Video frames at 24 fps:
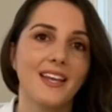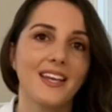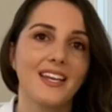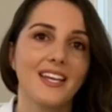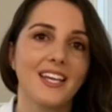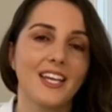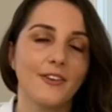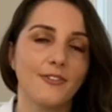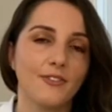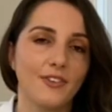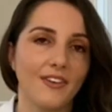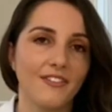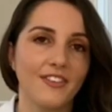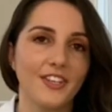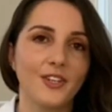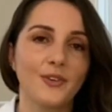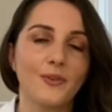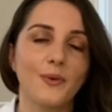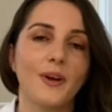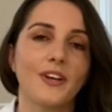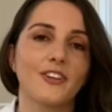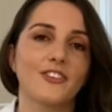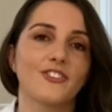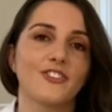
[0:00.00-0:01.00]
If you have any
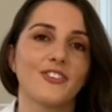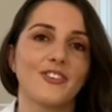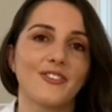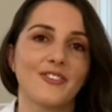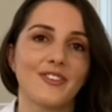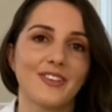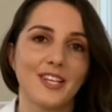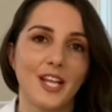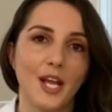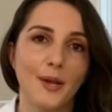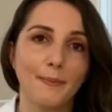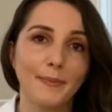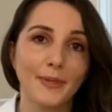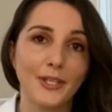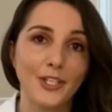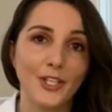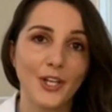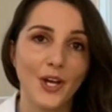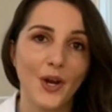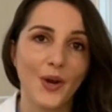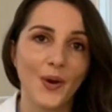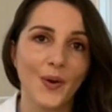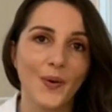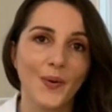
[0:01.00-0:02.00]
questions, let me
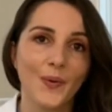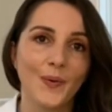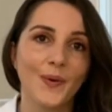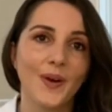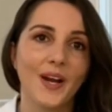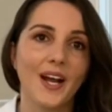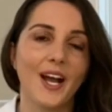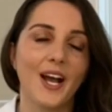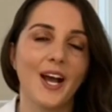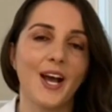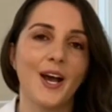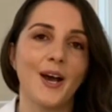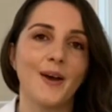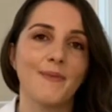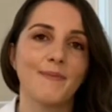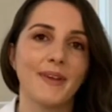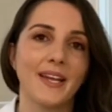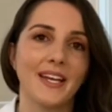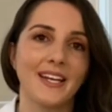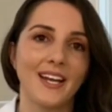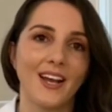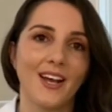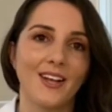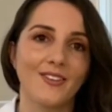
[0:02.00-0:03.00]
know. Um,
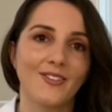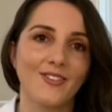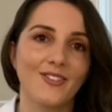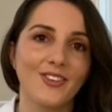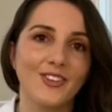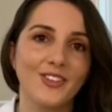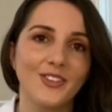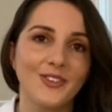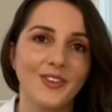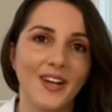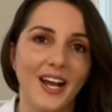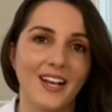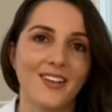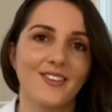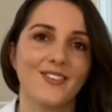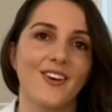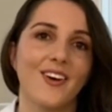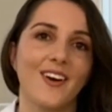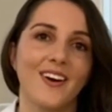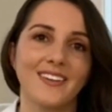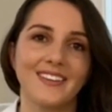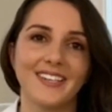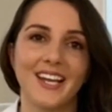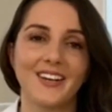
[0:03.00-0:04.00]
and I'll see you guys
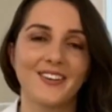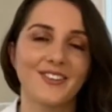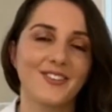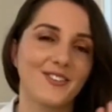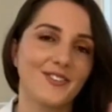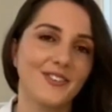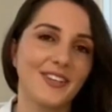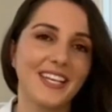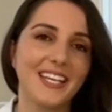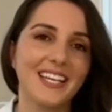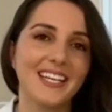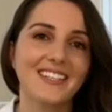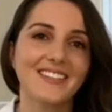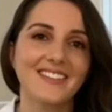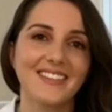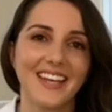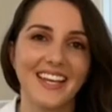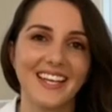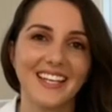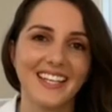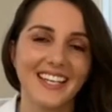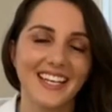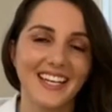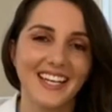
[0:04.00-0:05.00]
all next week.
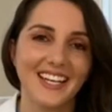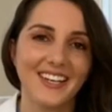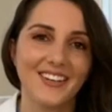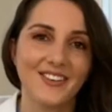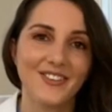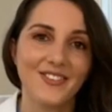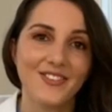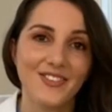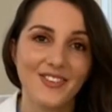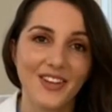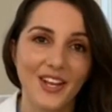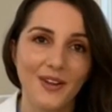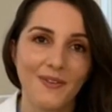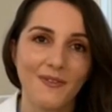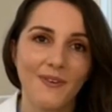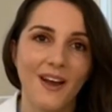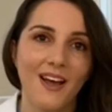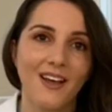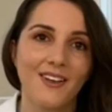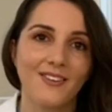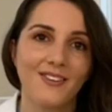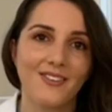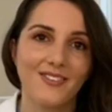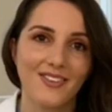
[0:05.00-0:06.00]
Take care, stay
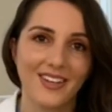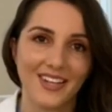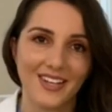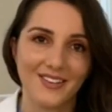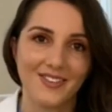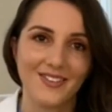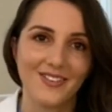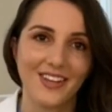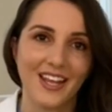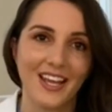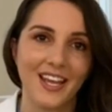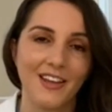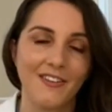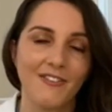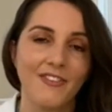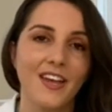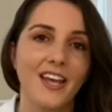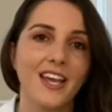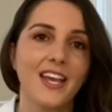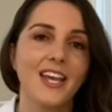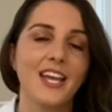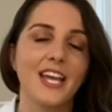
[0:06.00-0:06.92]
well, stay safe.